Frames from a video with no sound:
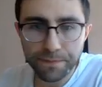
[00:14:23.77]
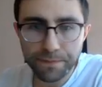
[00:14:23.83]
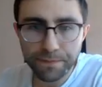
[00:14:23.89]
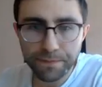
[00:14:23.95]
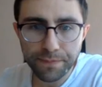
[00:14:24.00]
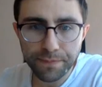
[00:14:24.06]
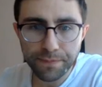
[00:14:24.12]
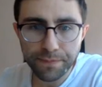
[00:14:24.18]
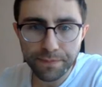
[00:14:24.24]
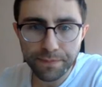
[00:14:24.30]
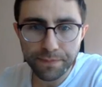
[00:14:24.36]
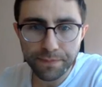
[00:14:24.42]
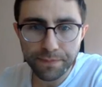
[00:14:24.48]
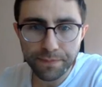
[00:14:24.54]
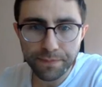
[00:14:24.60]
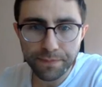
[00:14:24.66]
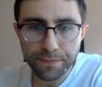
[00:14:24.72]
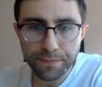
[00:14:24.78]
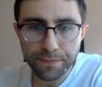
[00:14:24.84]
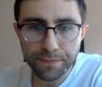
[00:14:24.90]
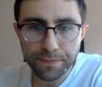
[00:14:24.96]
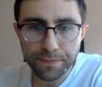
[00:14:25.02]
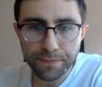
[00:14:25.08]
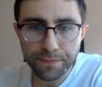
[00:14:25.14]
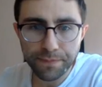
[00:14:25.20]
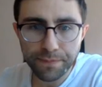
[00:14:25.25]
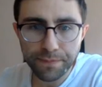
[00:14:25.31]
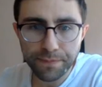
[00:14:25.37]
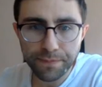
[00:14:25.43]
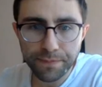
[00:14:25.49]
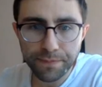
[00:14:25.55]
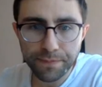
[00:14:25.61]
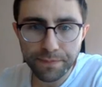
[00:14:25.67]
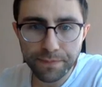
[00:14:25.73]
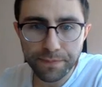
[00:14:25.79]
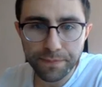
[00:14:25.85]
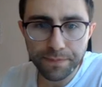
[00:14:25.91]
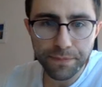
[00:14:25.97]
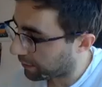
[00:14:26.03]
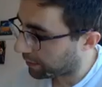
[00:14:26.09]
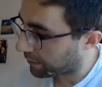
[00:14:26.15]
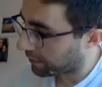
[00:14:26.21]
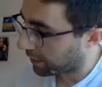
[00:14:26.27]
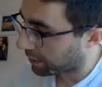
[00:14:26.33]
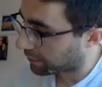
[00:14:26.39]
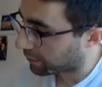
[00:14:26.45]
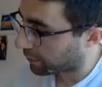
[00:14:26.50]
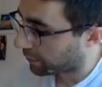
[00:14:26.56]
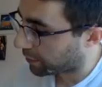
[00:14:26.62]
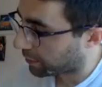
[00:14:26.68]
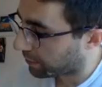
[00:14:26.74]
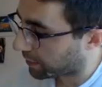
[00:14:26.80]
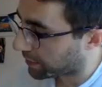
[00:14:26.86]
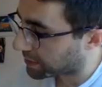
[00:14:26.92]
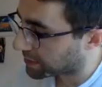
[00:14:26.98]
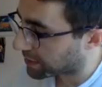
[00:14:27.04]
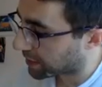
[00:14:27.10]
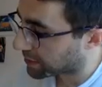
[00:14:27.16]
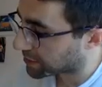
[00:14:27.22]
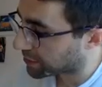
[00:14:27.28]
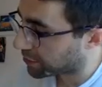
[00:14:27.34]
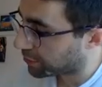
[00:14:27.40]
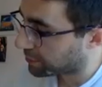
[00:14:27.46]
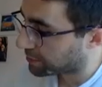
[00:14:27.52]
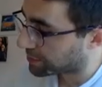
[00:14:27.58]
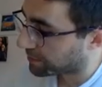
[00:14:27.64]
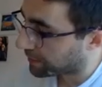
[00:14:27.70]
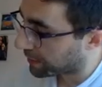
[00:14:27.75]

you know, the numerator, is x squared minus x cubed.